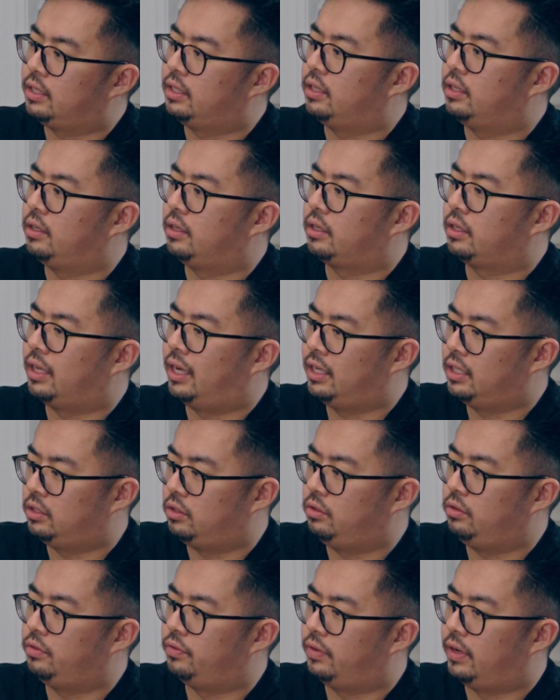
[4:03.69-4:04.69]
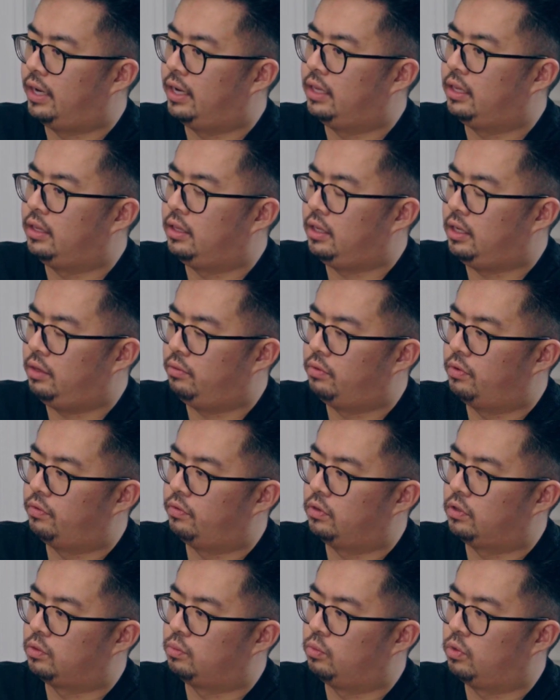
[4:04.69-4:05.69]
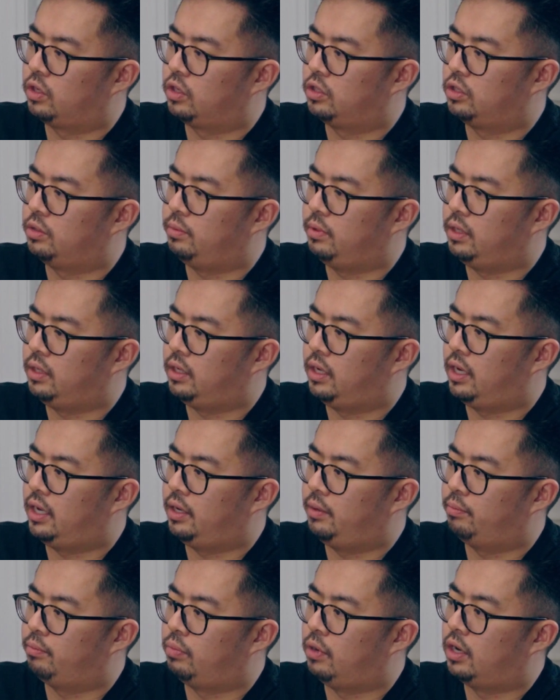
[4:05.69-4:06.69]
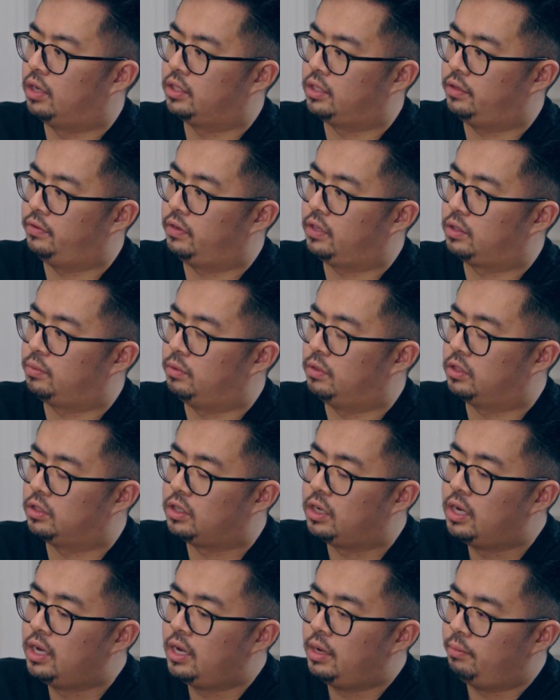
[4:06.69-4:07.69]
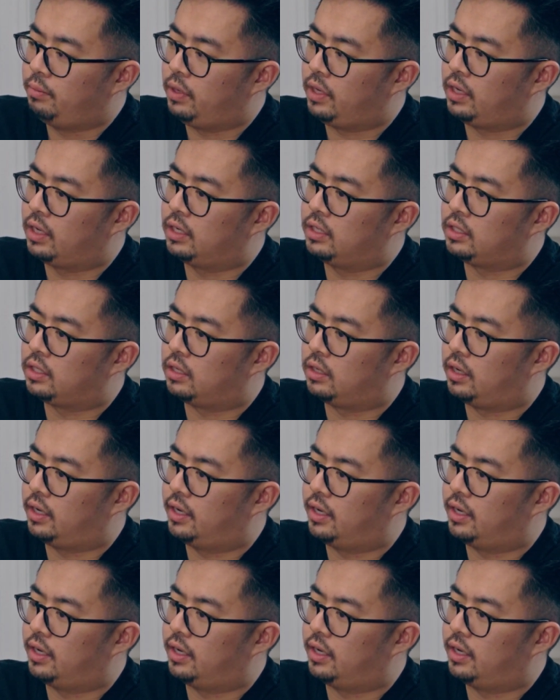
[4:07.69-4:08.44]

the clients do find the reverse mortgage to be a positive experience because